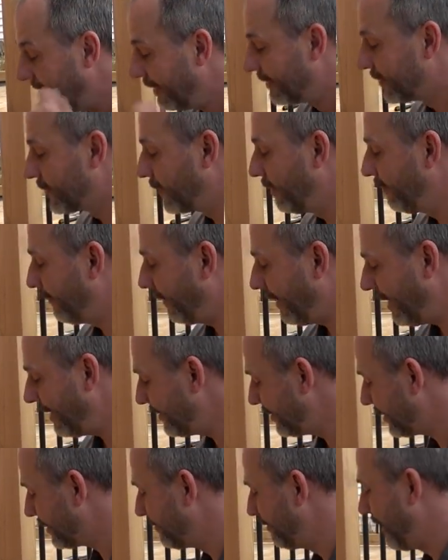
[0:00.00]
So if I
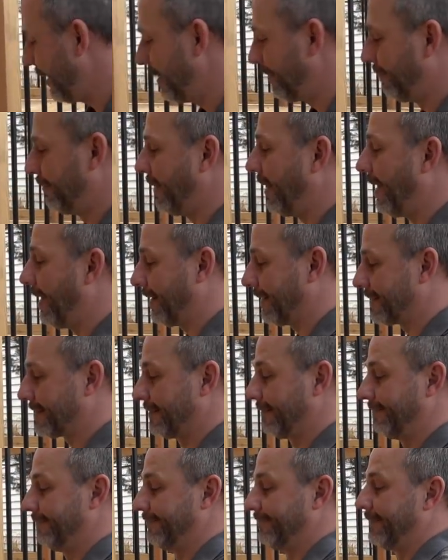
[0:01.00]
just made a box,
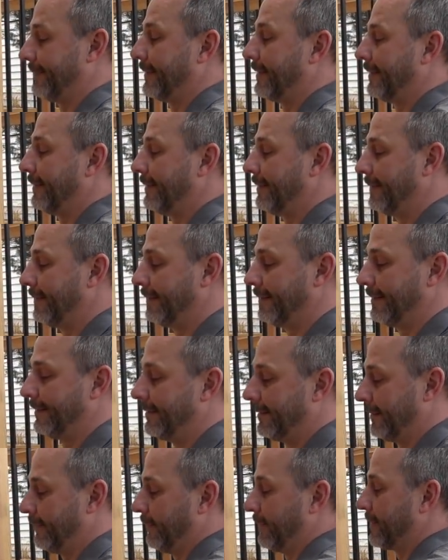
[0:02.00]

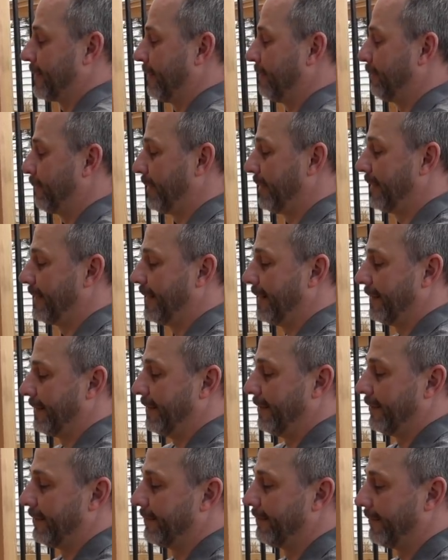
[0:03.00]
which I've pre-cut
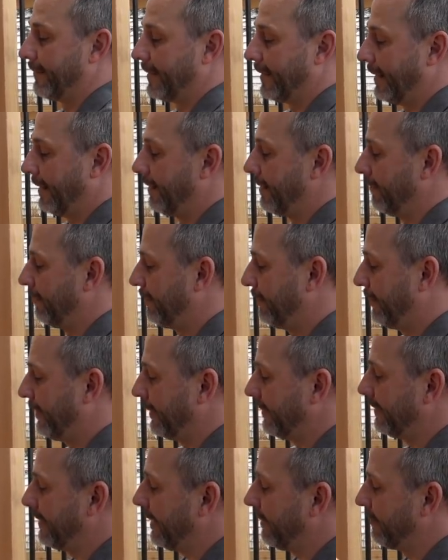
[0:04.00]
here, and then
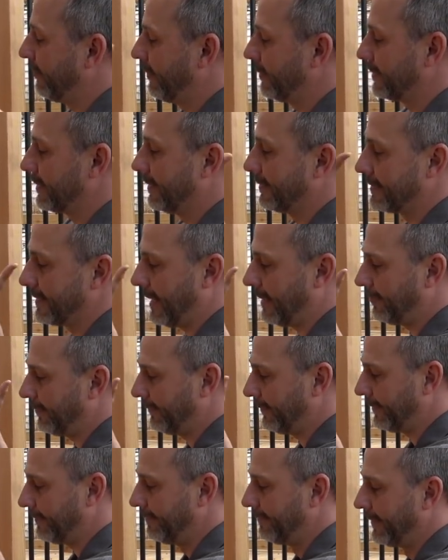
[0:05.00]
put deck boards on top of
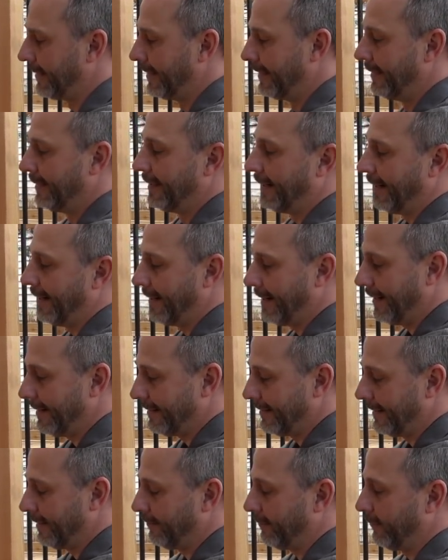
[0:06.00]
it, I
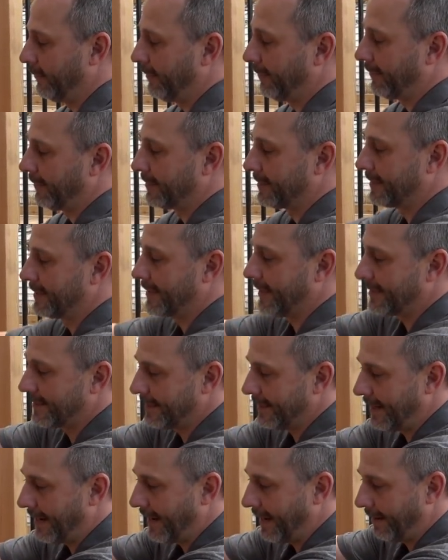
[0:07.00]
end up with a six
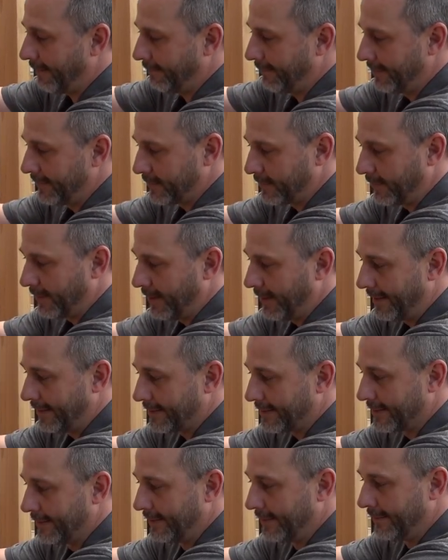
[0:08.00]
and a half inch
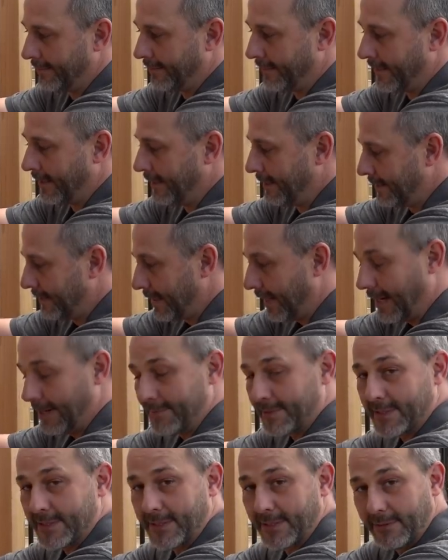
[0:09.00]
rise
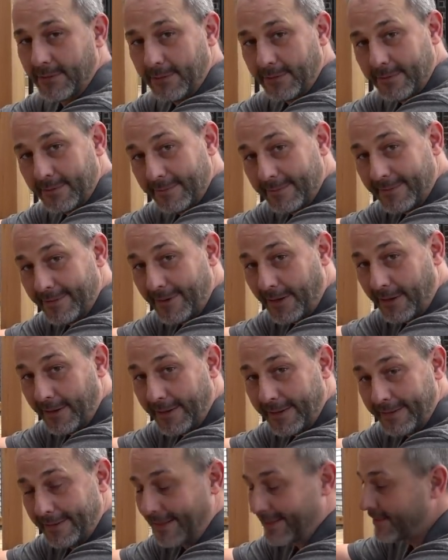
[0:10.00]
times two, all
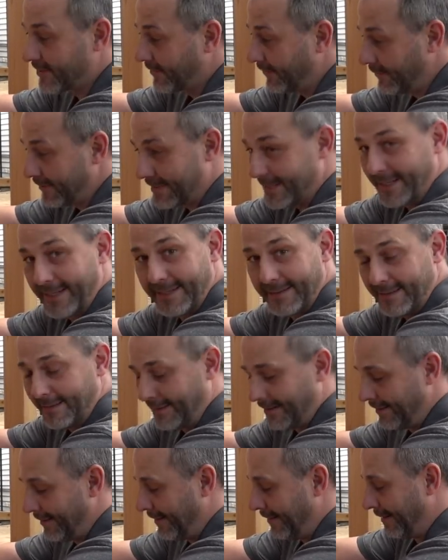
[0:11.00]
right, that's 13,
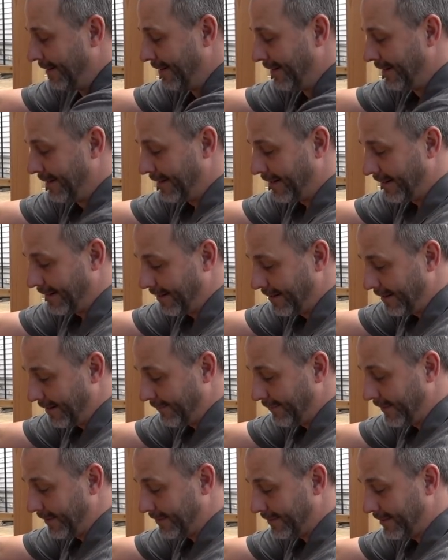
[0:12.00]
and
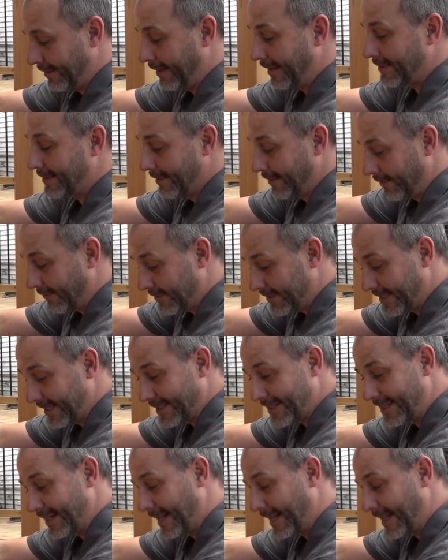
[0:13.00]
off eight, that's another six